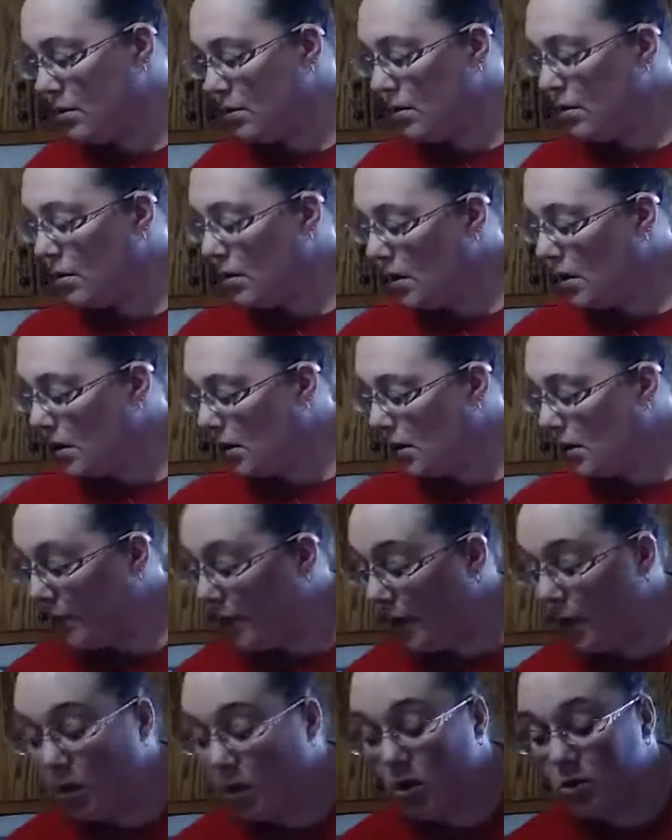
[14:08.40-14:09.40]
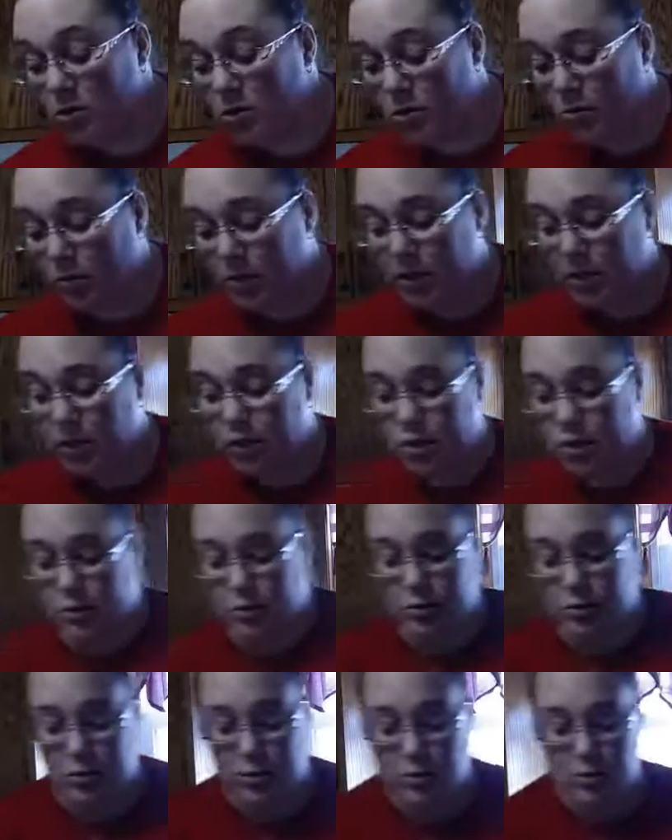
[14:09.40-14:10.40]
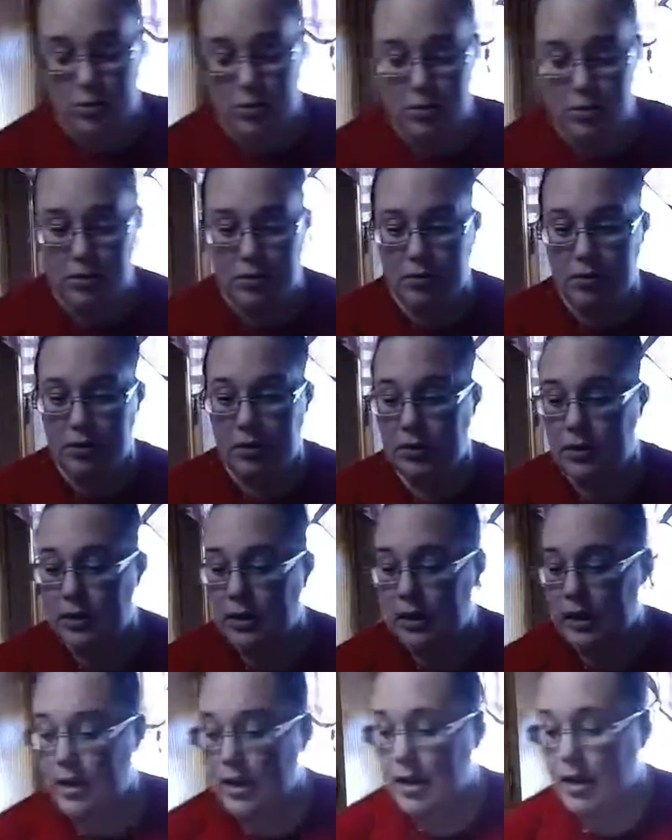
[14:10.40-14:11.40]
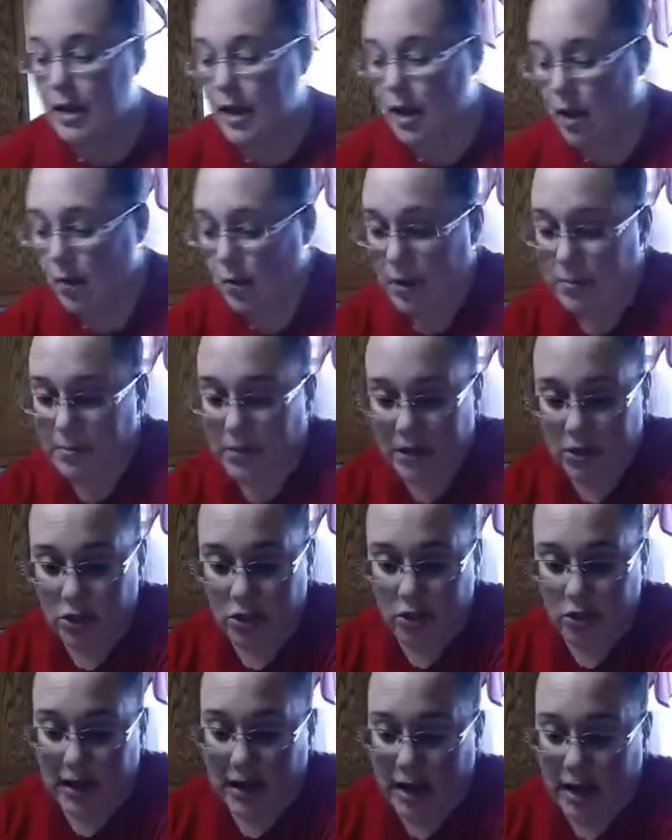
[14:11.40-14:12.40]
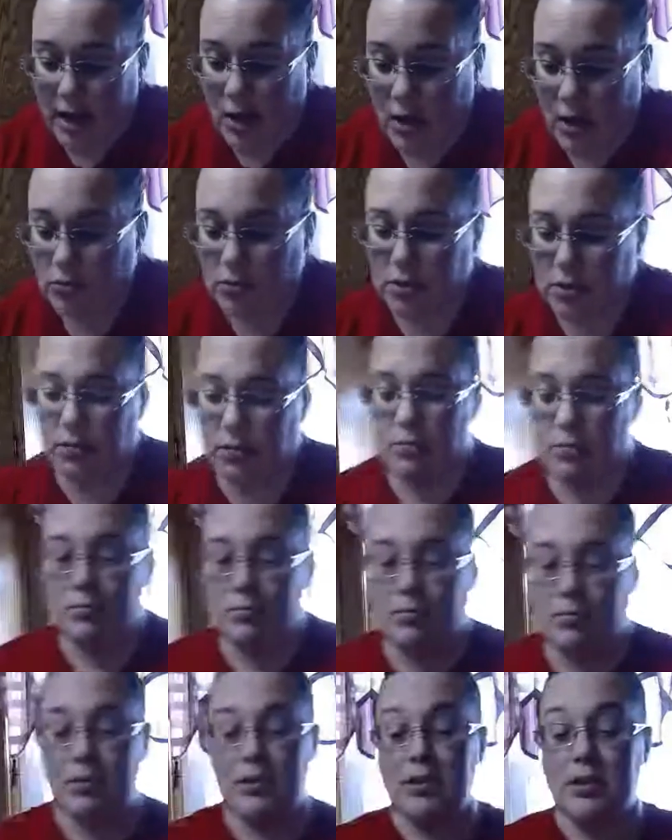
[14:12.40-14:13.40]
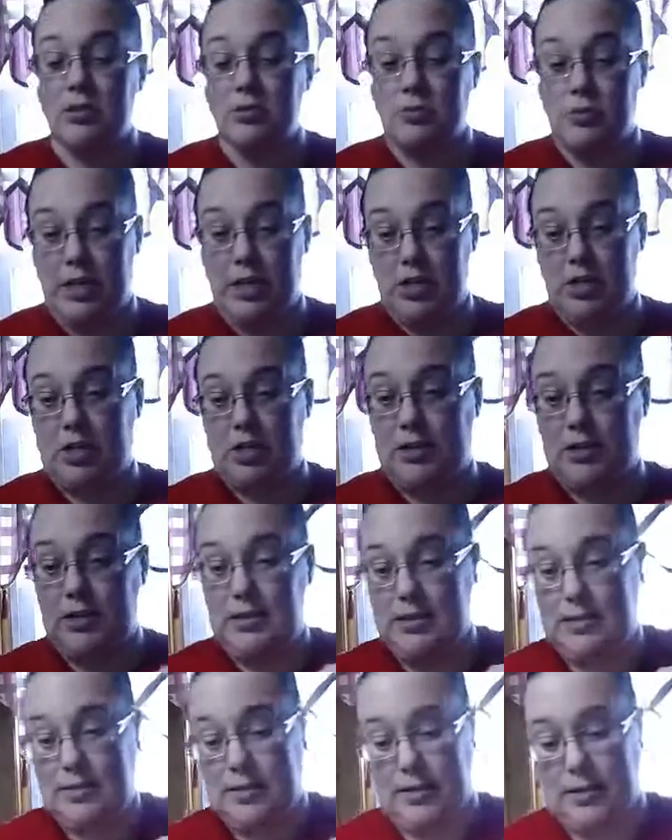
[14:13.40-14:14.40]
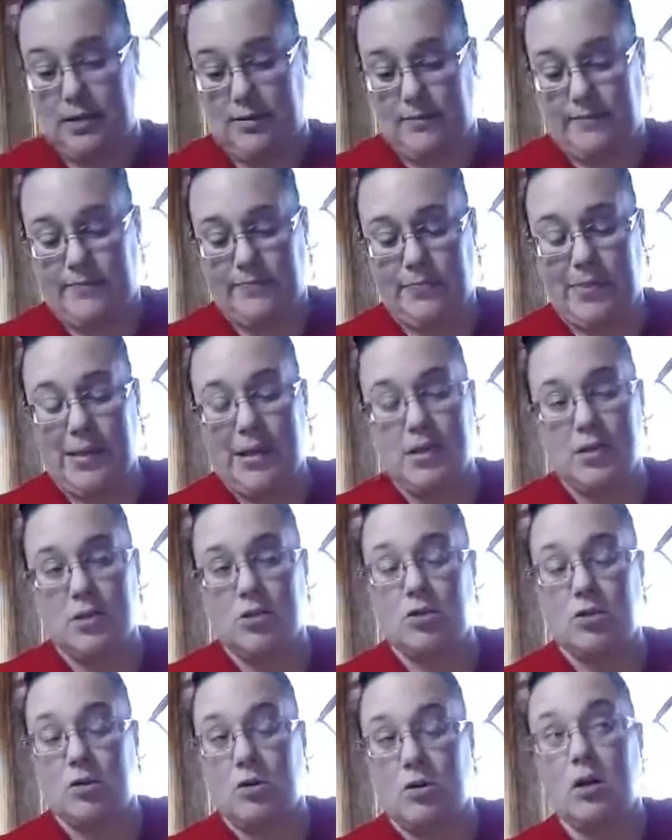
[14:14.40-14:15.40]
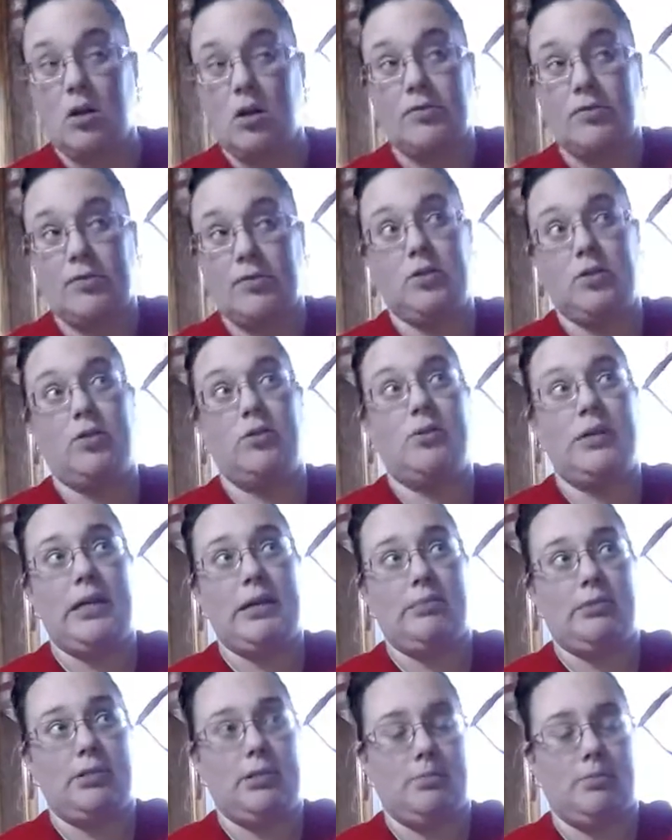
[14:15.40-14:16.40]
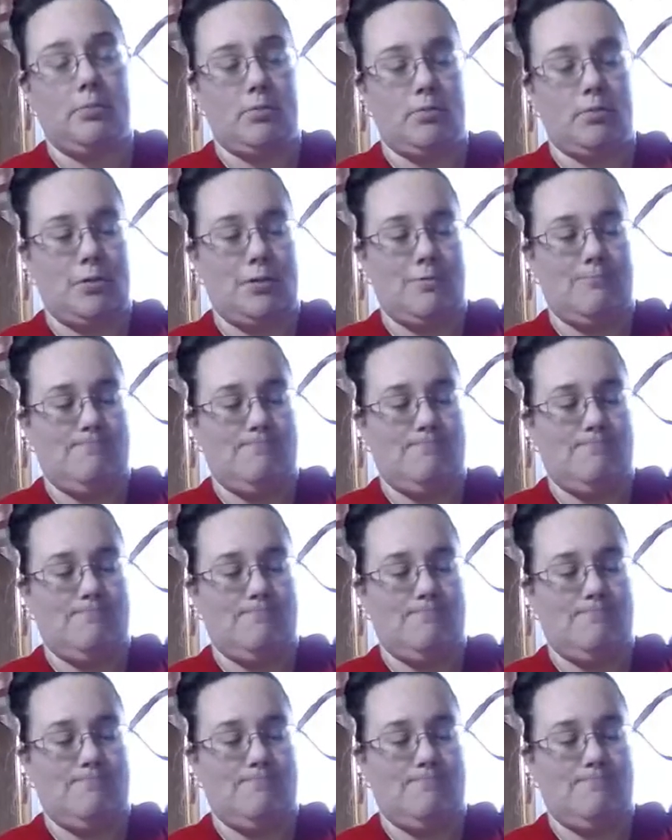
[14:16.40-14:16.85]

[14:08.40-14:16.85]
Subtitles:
I also wanted to show you how I measured out this ranch seasoning. So it calls for 2 tablespoons.